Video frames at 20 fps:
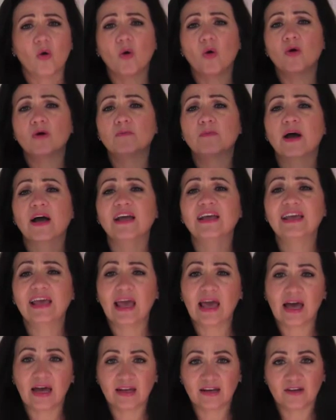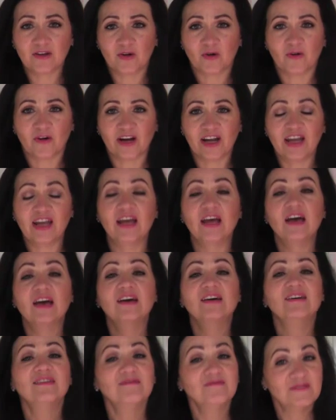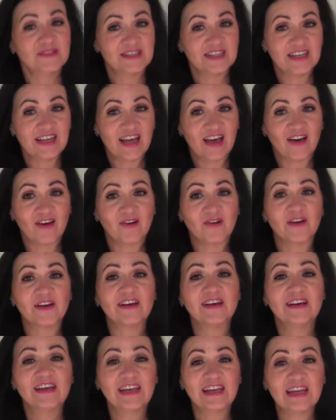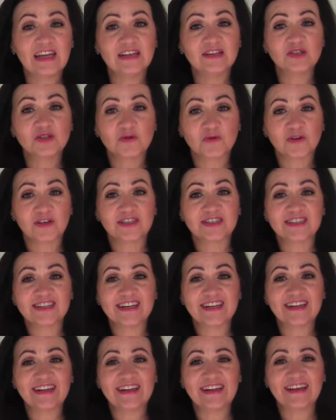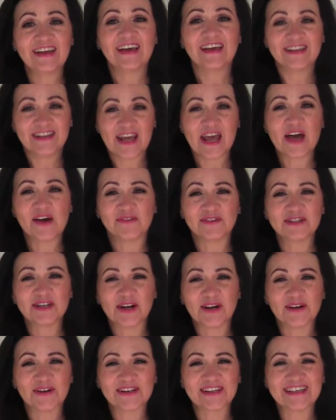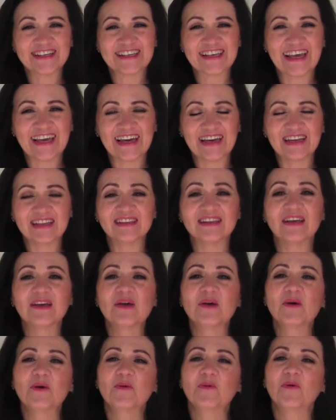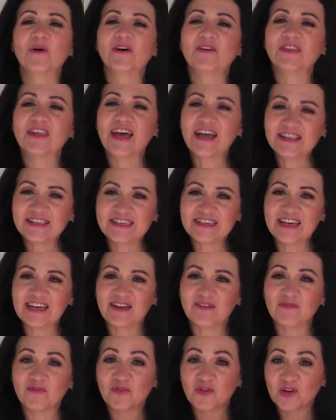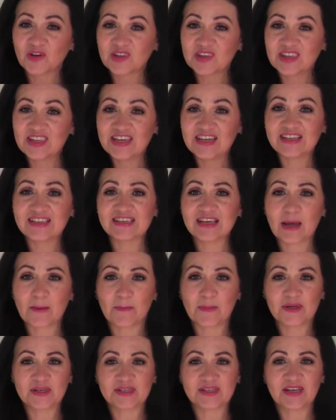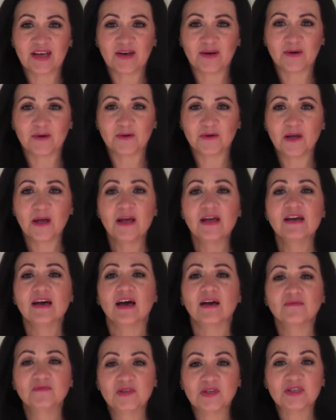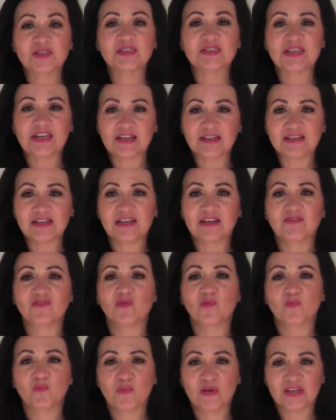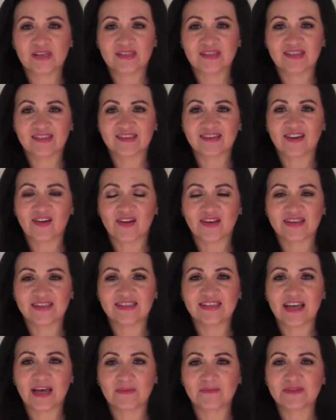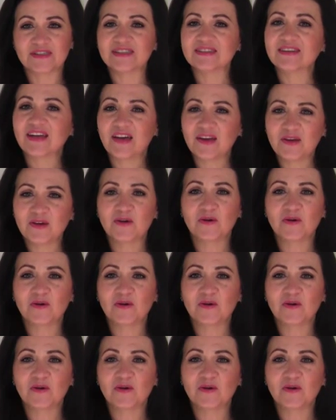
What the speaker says: or by category? See how interesting an avatar can get? Well, that's it for this episode of Distinctive Business Concepts, and I